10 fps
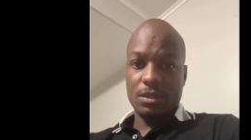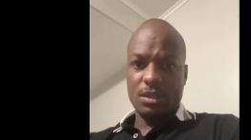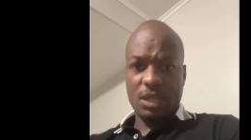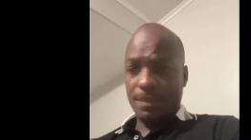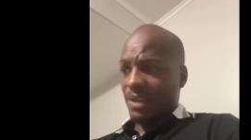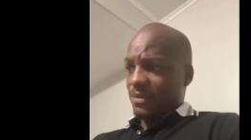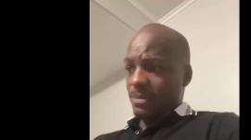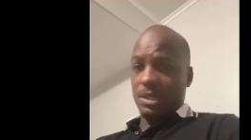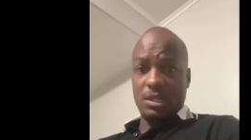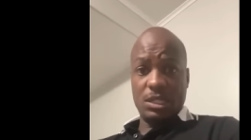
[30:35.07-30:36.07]
Yeah, my
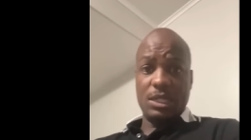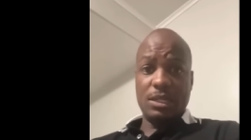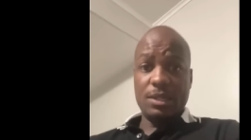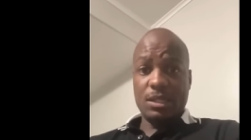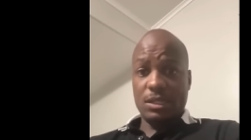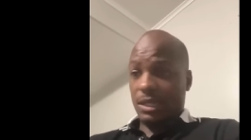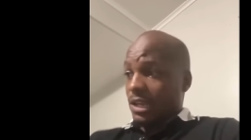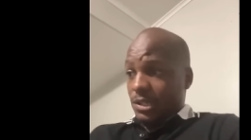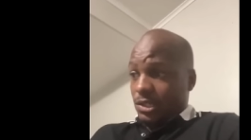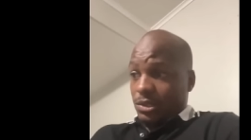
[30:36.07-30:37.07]
family love you.
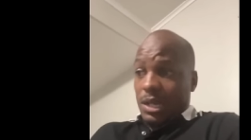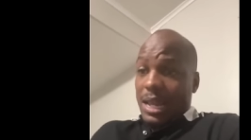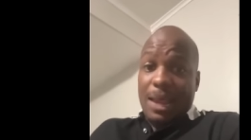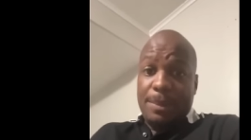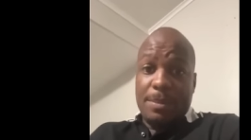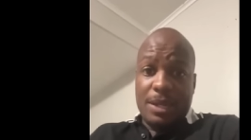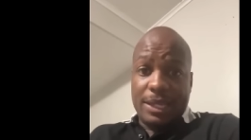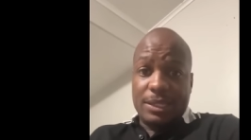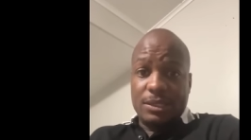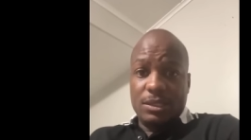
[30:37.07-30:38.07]
It's, a lot of people
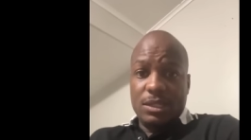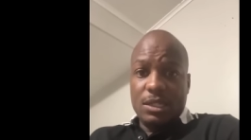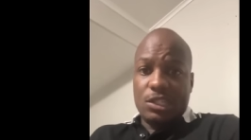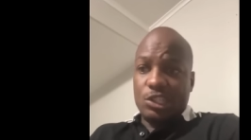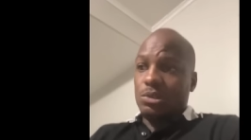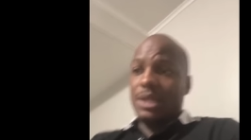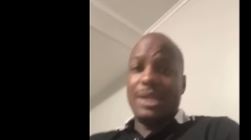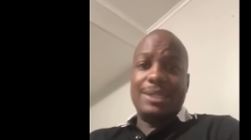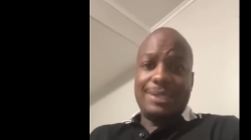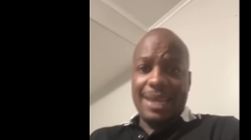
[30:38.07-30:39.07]
like you because you
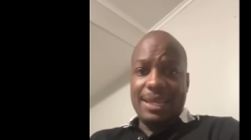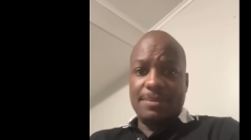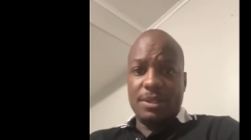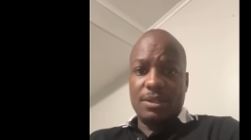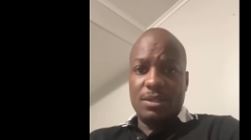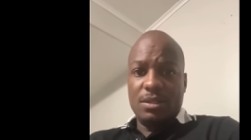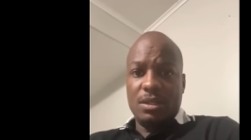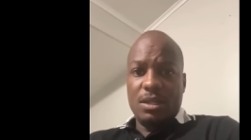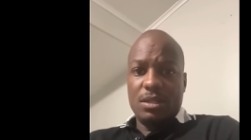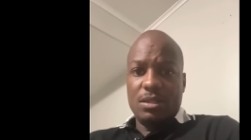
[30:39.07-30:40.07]
entertainment.
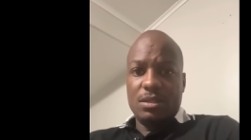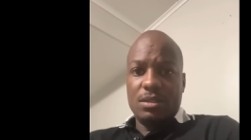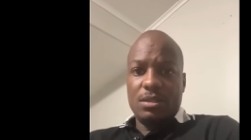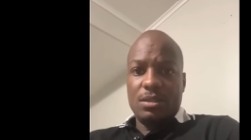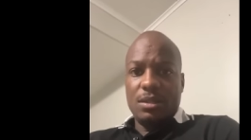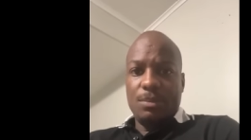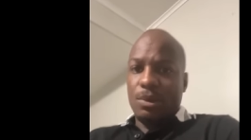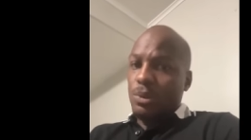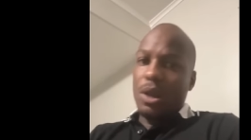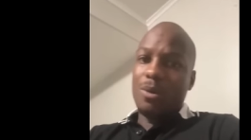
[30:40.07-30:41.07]
But
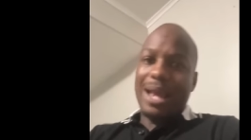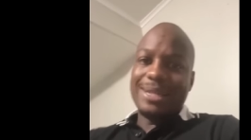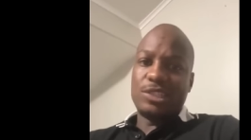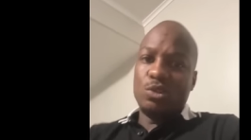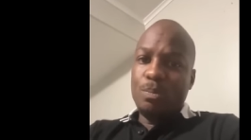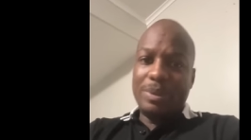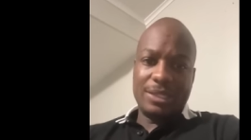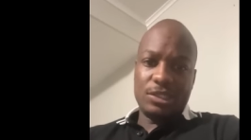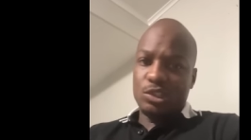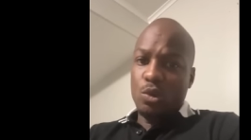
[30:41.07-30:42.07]
we don't like the stupid,
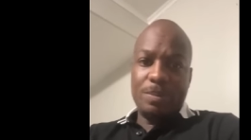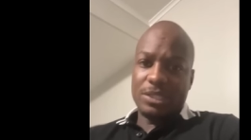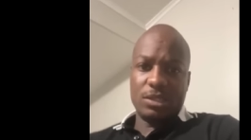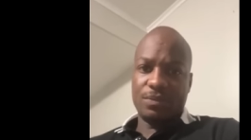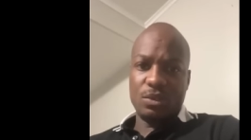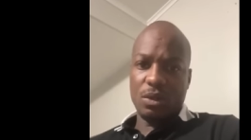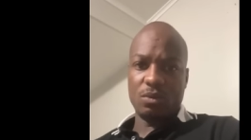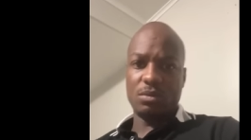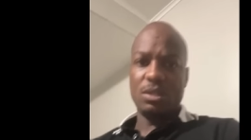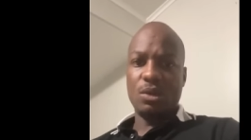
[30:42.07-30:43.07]
stupid stuff you
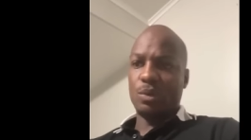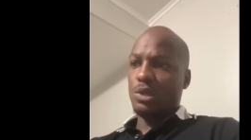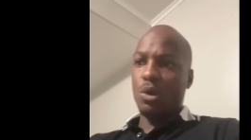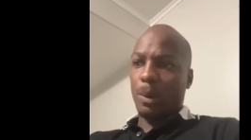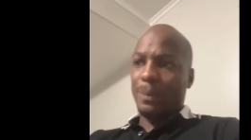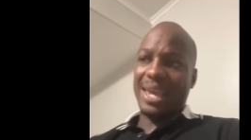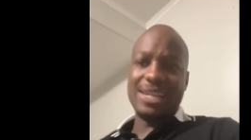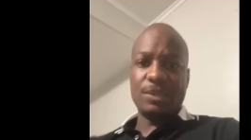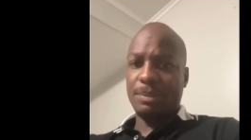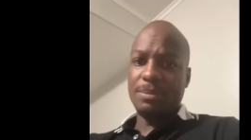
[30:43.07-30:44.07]
on. When you go to
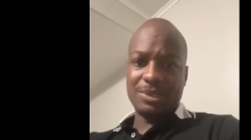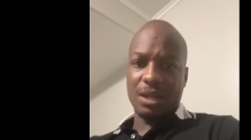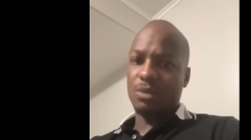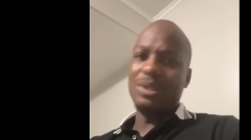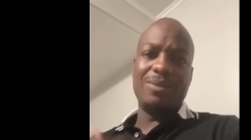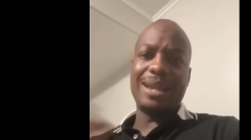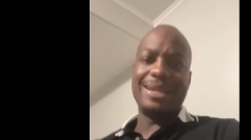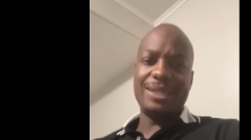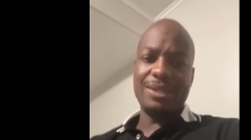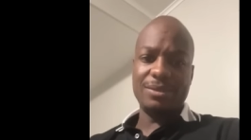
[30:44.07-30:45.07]
bashing people talk, we don't
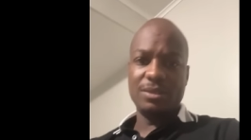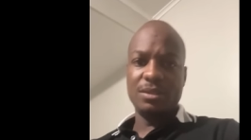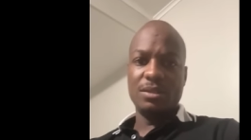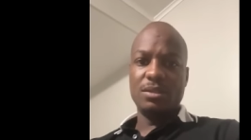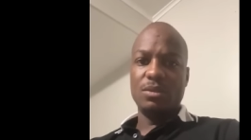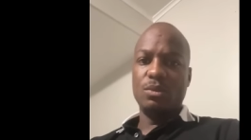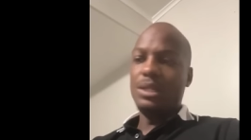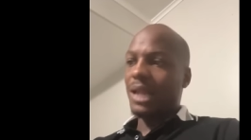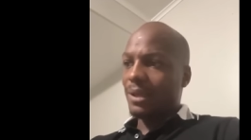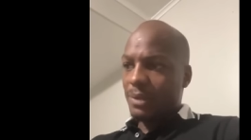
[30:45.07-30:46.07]
like that. We
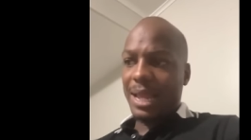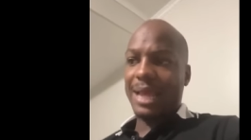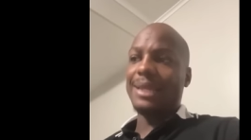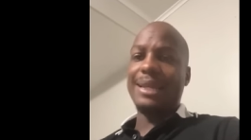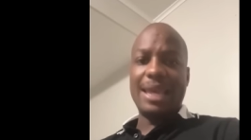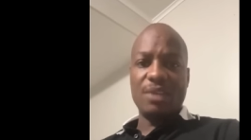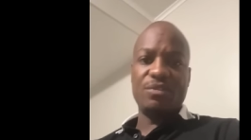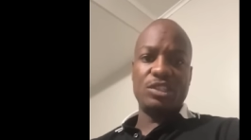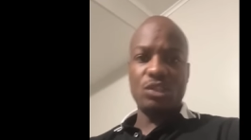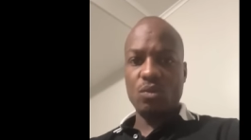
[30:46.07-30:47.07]
like we like to laugh
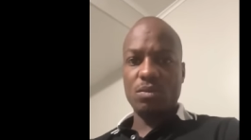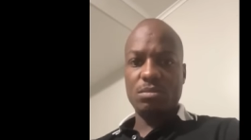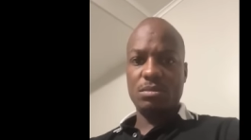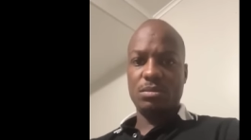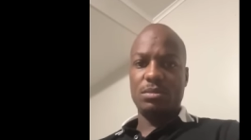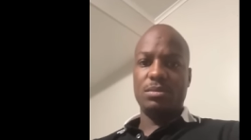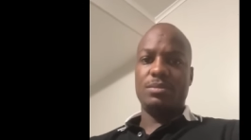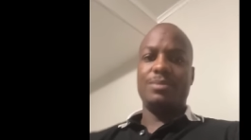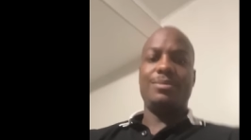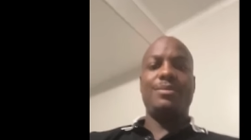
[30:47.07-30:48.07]
and joke.
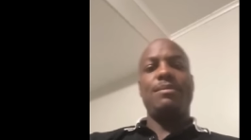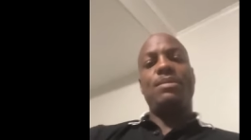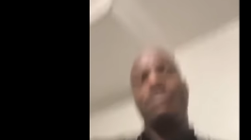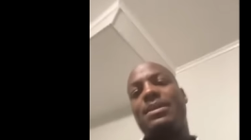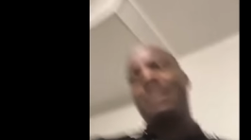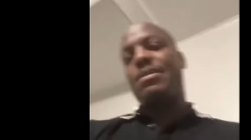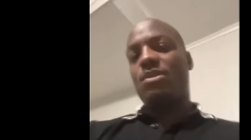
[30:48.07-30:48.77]
But